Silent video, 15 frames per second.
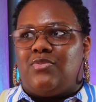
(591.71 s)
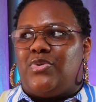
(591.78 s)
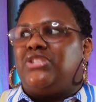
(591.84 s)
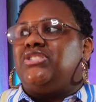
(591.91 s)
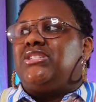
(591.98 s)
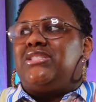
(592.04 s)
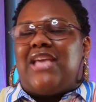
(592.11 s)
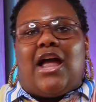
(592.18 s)
We
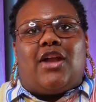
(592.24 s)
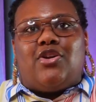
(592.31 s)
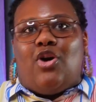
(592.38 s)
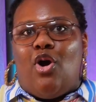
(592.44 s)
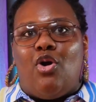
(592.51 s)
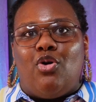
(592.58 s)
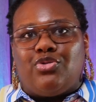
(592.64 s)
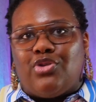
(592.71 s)
just got to
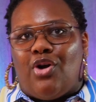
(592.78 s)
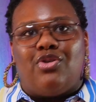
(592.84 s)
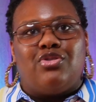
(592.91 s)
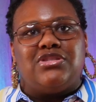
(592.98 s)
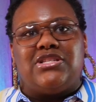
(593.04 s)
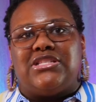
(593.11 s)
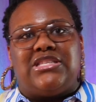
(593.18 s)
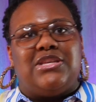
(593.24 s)
hold
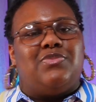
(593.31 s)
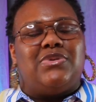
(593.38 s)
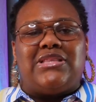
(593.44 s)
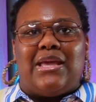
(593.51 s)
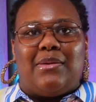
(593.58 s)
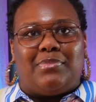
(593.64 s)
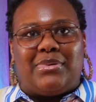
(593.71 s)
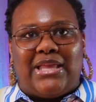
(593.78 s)
on to see what
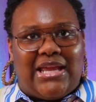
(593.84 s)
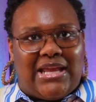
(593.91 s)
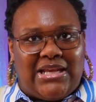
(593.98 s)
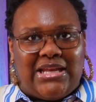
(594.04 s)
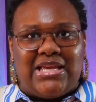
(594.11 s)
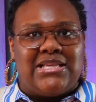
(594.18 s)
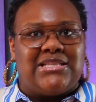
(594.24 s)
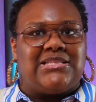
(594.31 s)
that
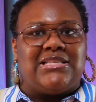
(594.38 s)
plan is,